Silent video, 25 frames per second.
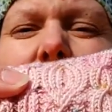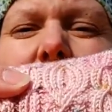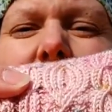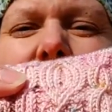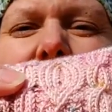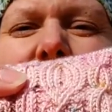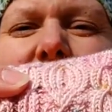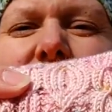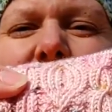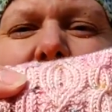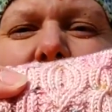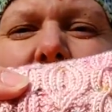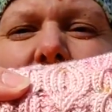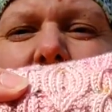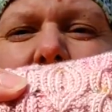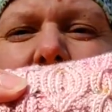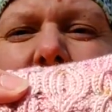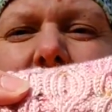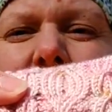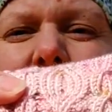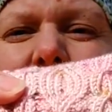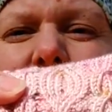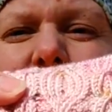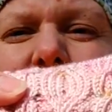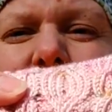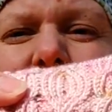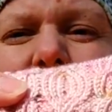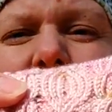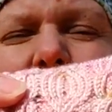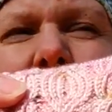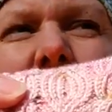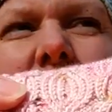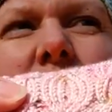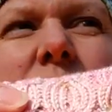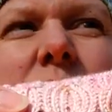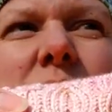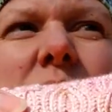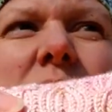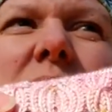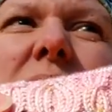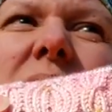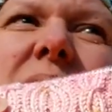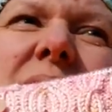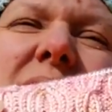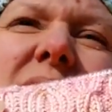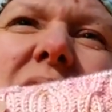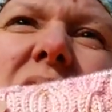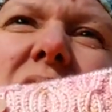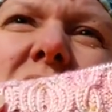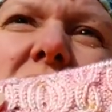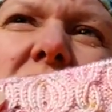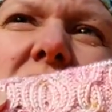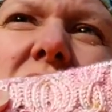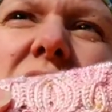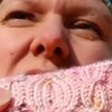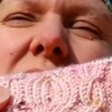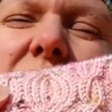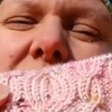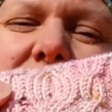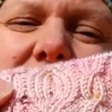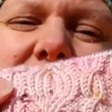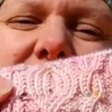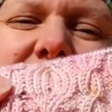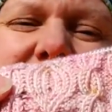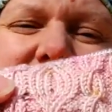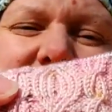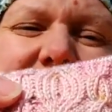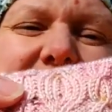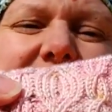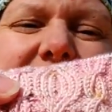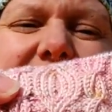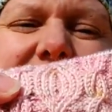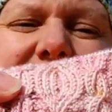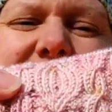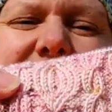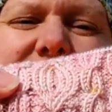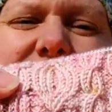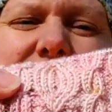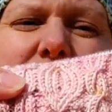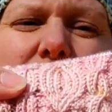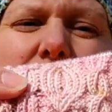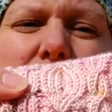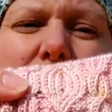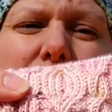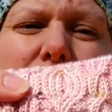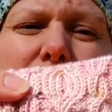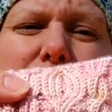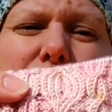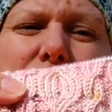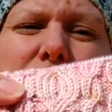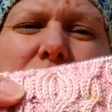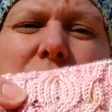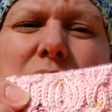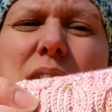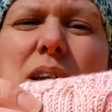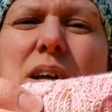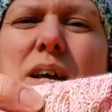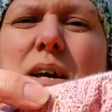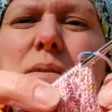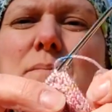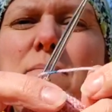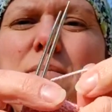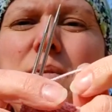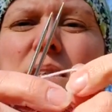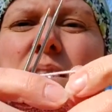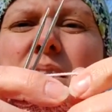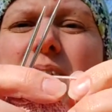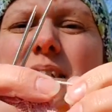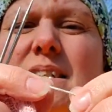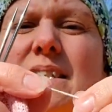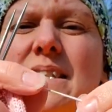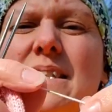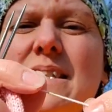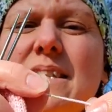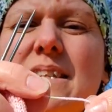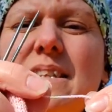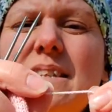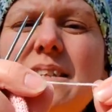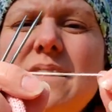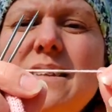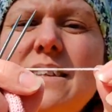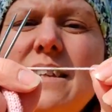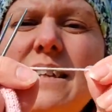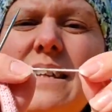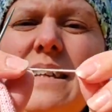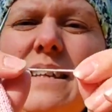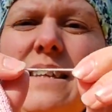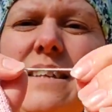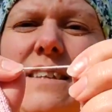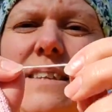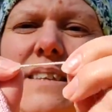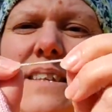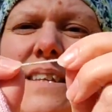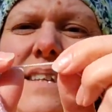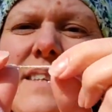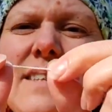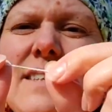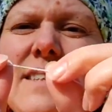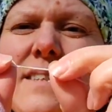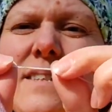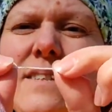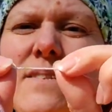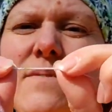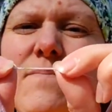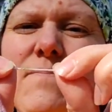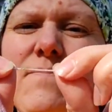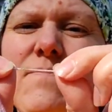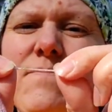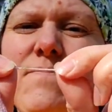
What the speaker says: it's not hard because it is soft, but just in this